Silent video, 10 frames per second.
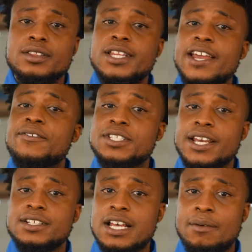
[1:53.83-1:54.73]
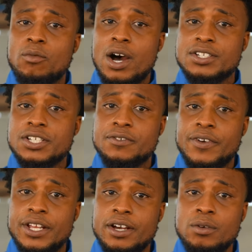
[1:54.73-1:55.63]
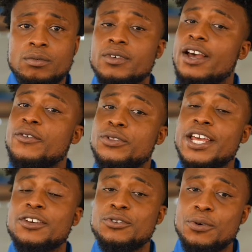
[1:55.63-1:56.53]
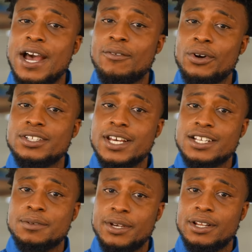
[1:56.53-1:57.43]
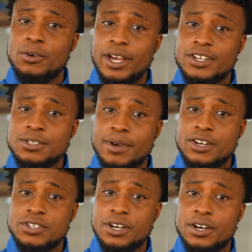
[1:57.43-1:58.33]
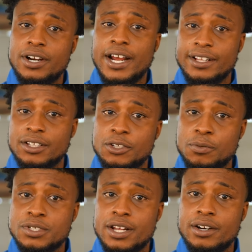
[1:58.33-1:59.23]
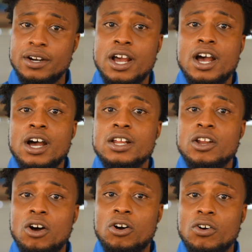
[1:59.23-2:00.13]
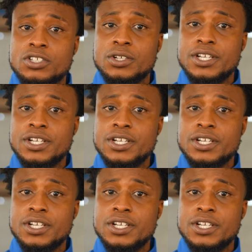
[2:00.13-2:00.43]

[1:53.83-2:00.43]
Thank you for taking the time and watching this video. If you think you do have what it takes to be a location manager here at the Lube Center, log on to